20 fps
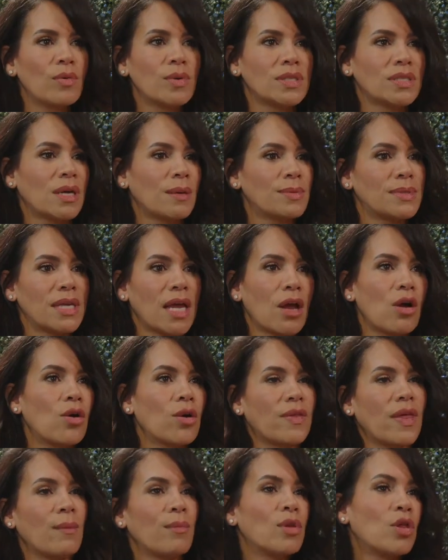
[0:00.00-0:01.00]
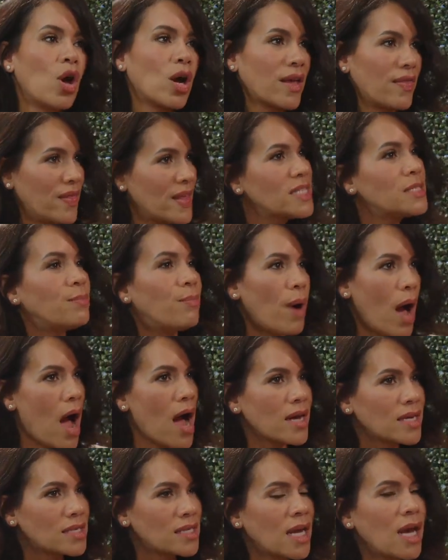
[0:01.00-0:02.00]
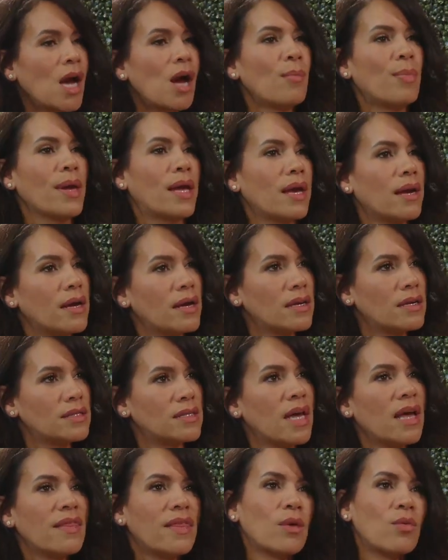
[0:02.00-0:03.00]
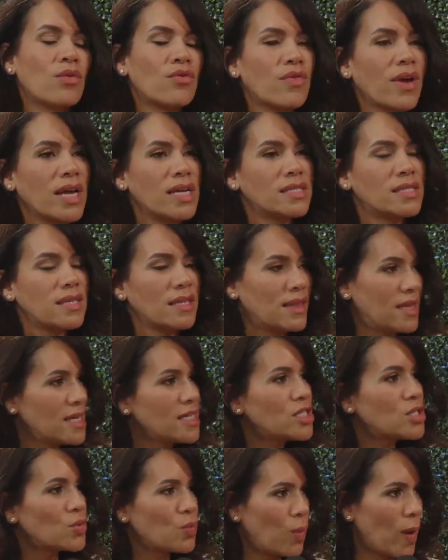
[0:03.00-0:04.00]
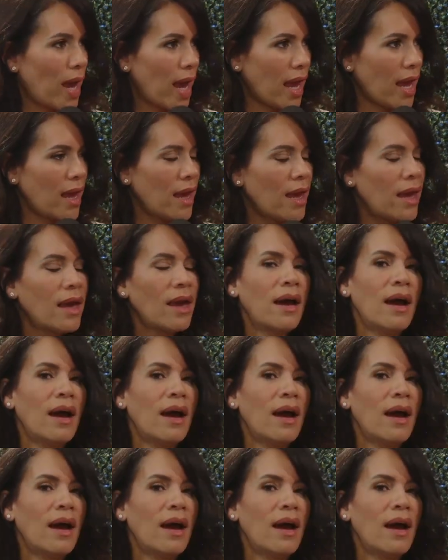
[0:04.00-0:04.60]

We stop saying, "Oh, they belong in this box because they were raised this mm-hmm. way."